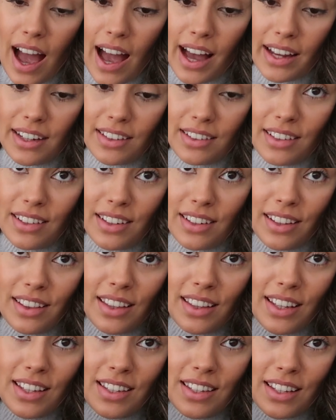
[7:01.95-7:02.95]
and
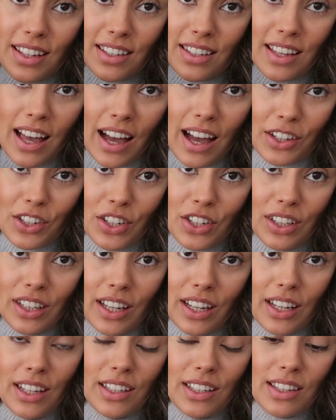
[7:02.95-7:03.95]
this is
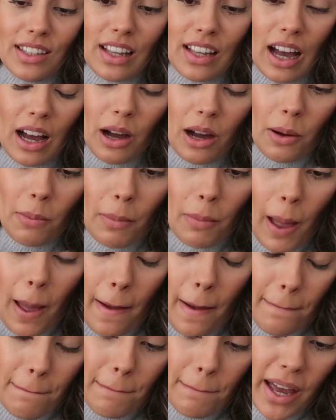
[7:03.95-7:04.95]
actually some
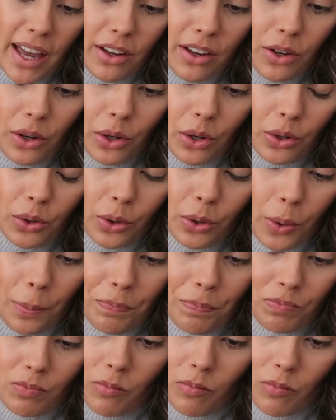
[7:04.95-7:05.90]
mango